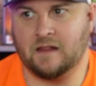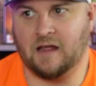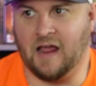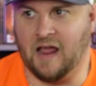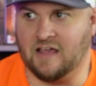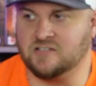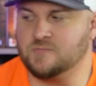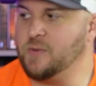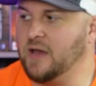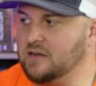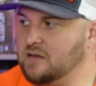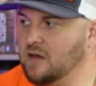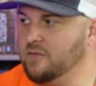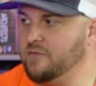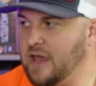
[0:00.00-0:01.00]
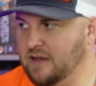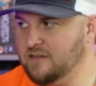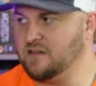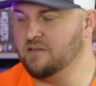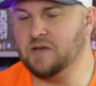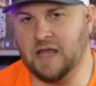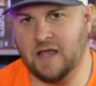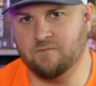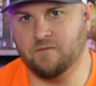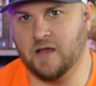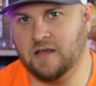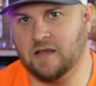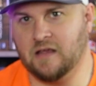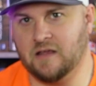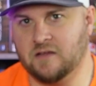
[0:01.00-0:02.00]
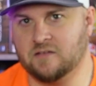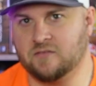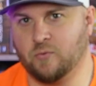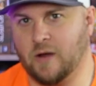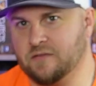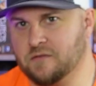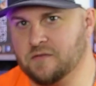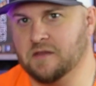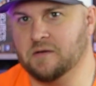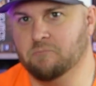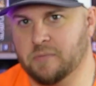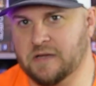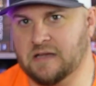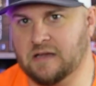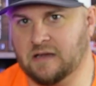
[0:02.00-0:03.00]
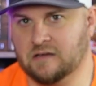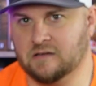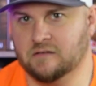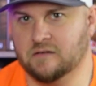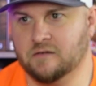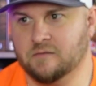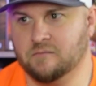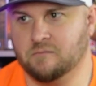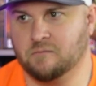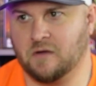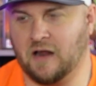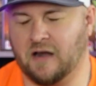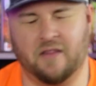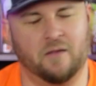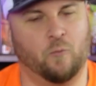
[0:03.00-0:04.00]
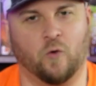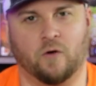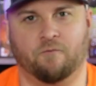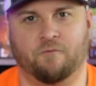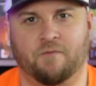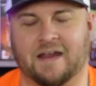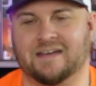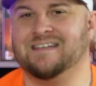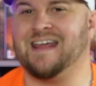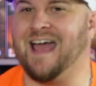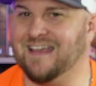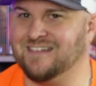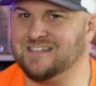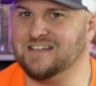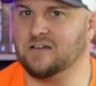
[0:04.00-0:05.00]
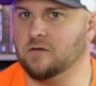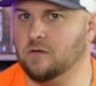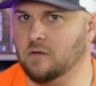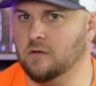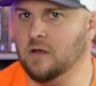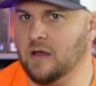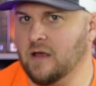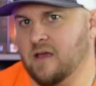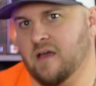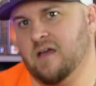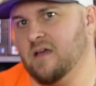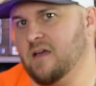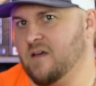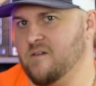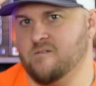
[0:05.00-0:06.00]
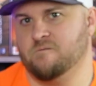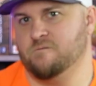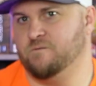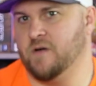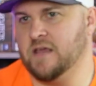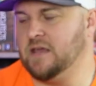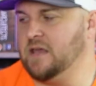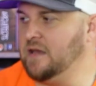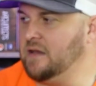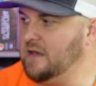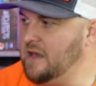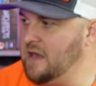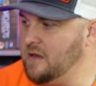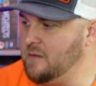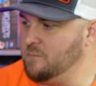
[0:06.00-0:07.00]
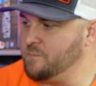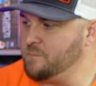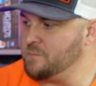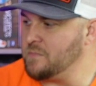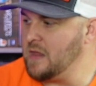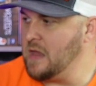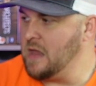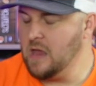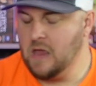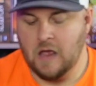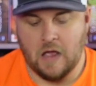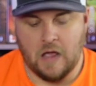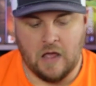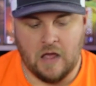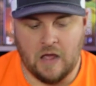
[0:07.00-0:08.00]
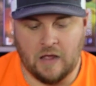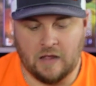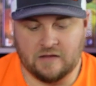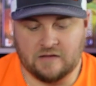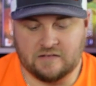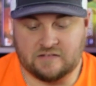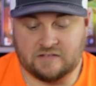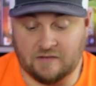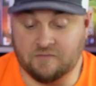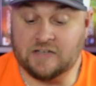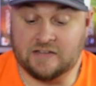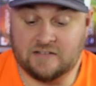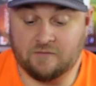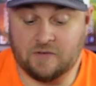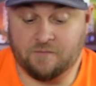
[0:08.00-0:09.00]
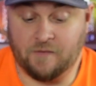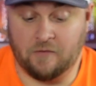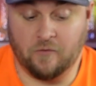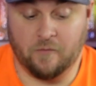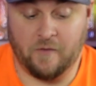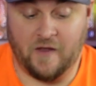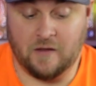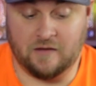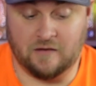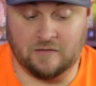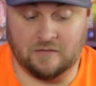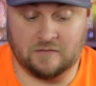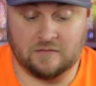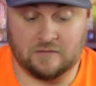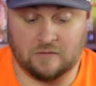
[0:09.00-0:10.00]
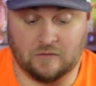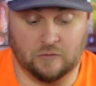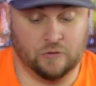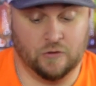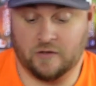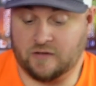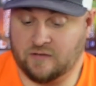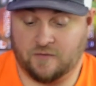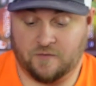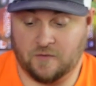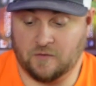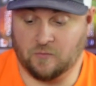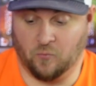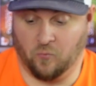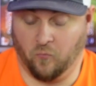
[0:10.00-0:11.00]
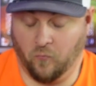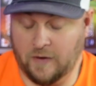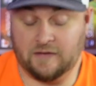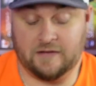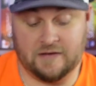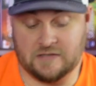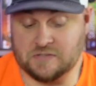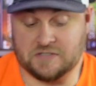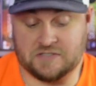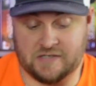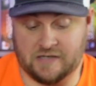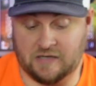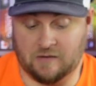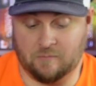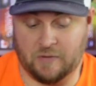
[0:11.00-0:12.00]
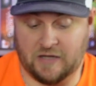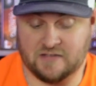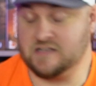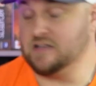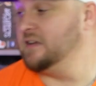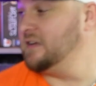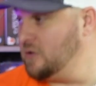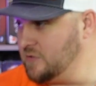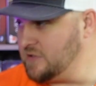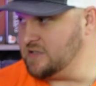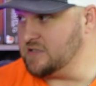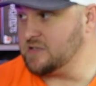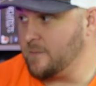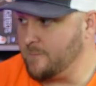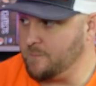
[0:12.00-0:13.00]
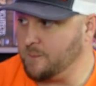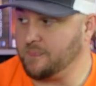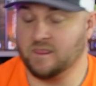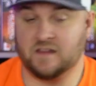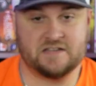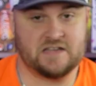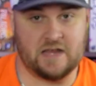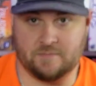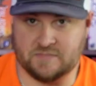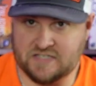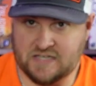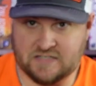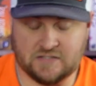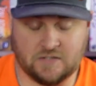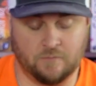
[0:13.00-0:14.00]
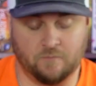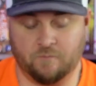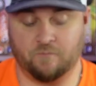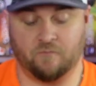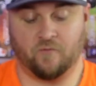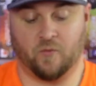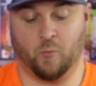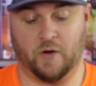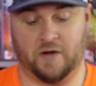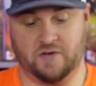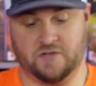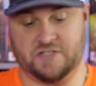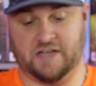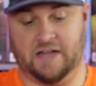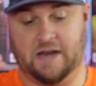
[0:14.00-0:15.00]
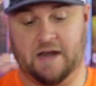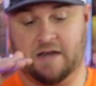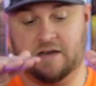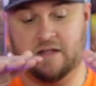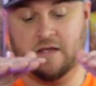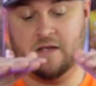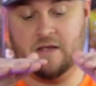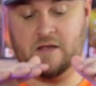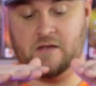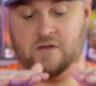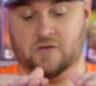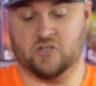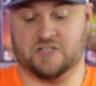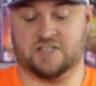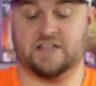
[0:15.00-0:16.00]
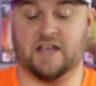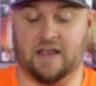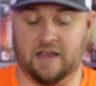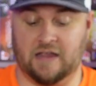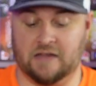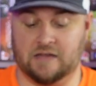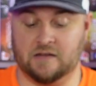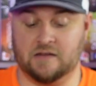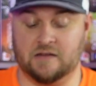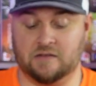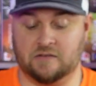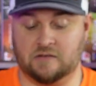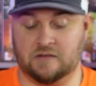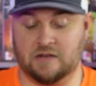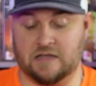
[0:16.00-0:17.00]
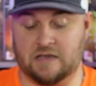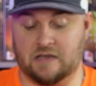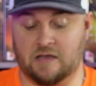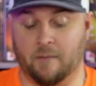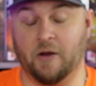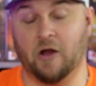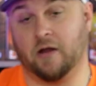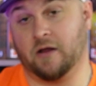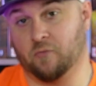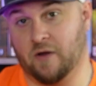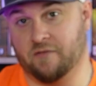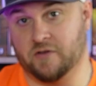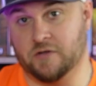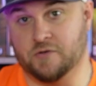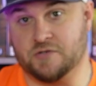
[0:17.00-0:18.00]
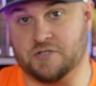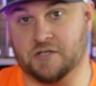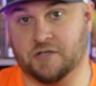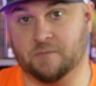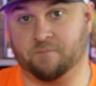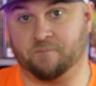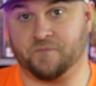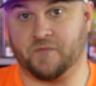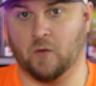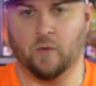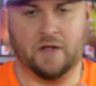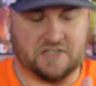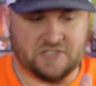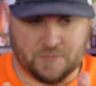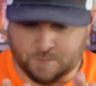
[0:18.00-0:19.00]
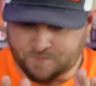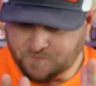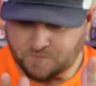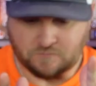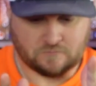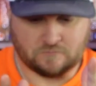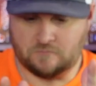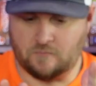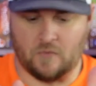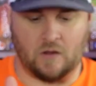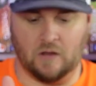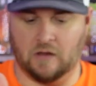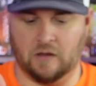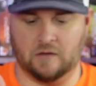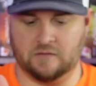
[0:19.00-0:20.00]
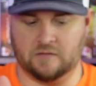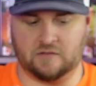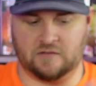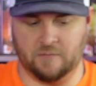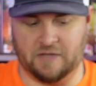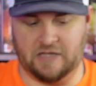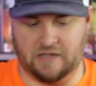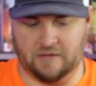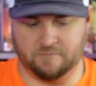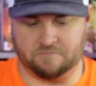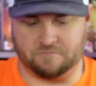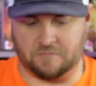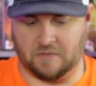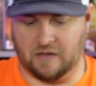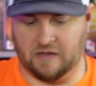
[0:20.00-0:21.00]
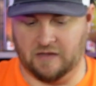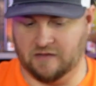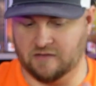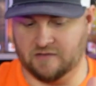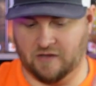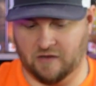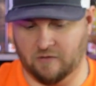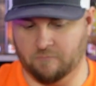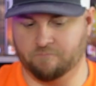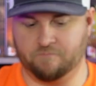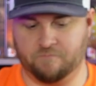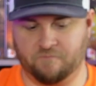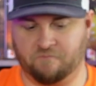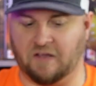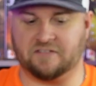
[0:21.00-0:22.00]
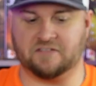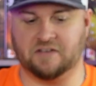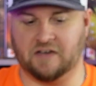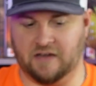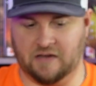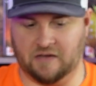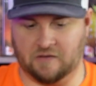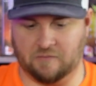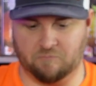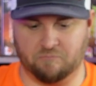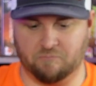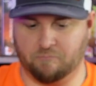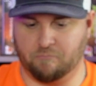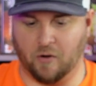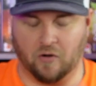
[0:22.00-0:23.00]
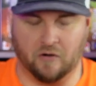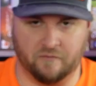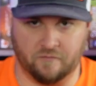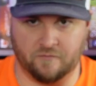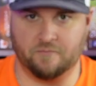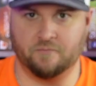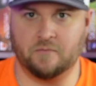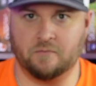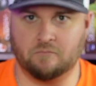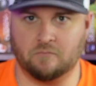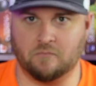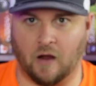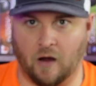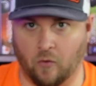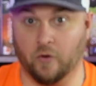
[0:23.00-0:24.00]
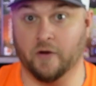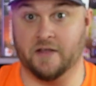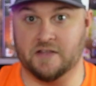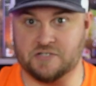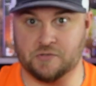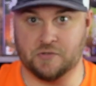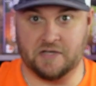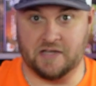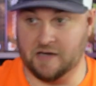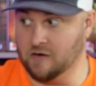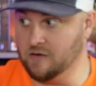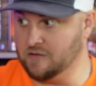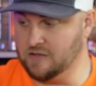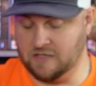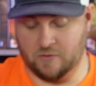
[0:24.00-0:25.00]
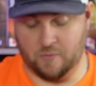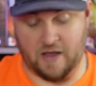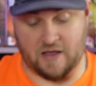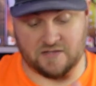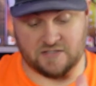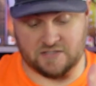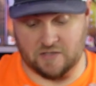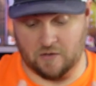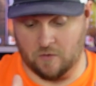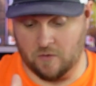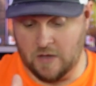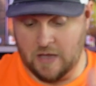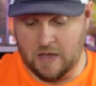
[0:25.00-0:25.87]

aspect of 878 Vikings rather than being kind of the more fantastical Viking game. 1775 Rebellion looks really interesting because it uses the same system, from what I understand, just set in the American Revolution, which to me is a fascinating part of our history here in the US. So